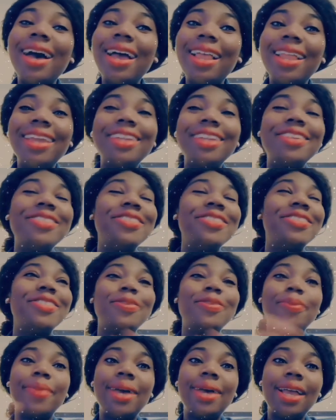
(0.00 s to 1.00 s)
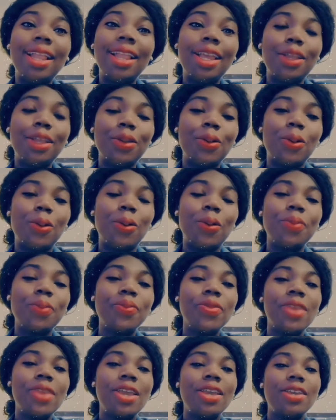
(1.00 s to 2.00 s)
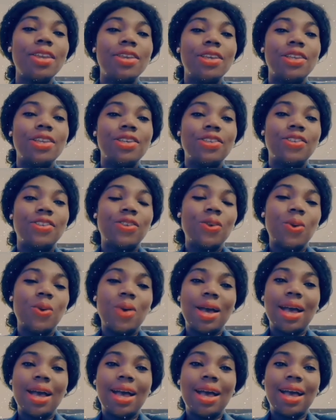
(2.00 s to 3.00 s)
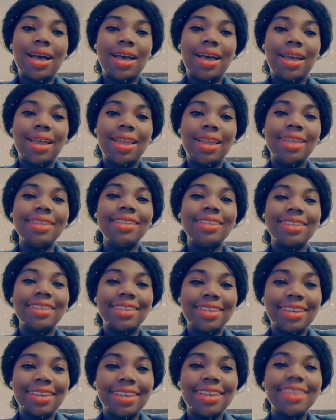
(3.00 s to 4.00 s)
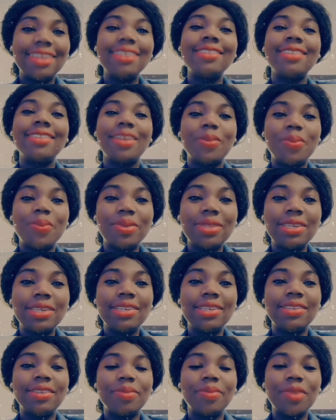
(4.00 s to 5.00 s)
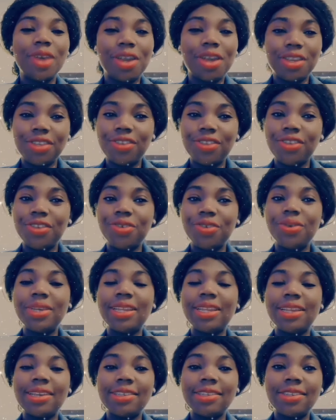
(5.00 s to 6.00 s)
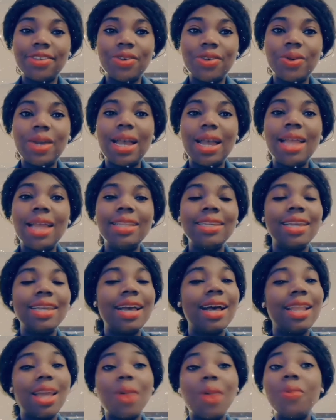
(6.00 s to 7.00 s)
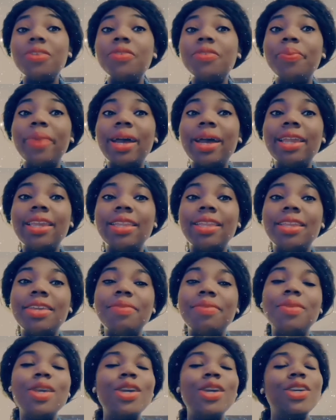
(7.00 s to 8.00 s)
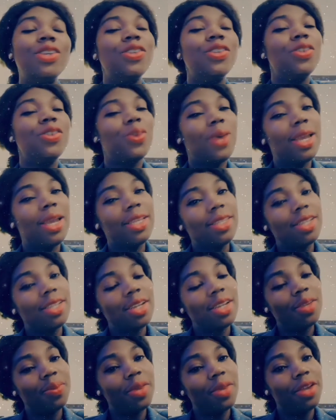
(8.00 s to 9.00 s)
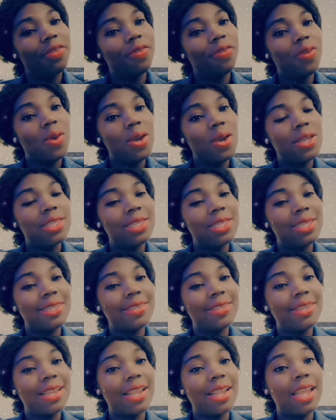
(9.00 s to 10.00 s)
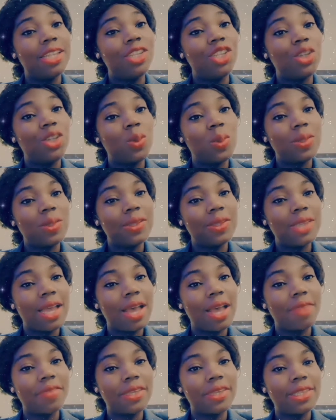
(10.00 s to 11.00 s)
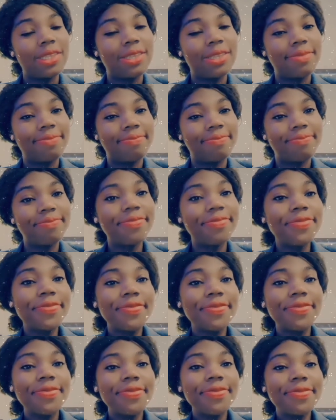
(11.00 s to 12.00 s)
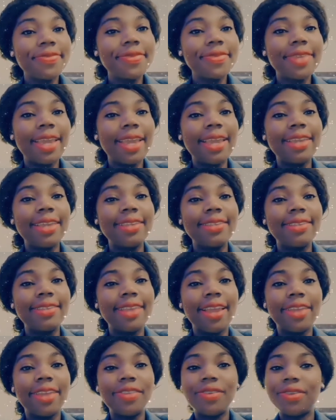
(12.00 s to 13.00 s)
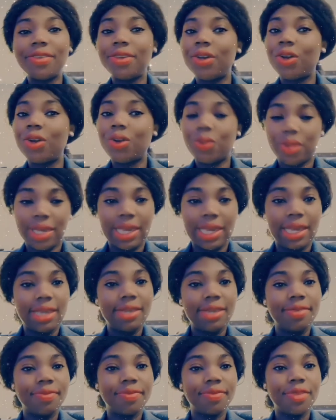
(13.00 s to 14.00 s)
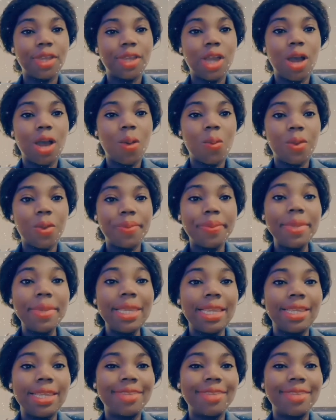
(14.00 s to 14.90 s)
I couldn't smile at all. So he said, please, I'm talking to you. Can I see your ID card? I was backing him. So I turned my front and said, I don't have it. And he said, okay, come with me.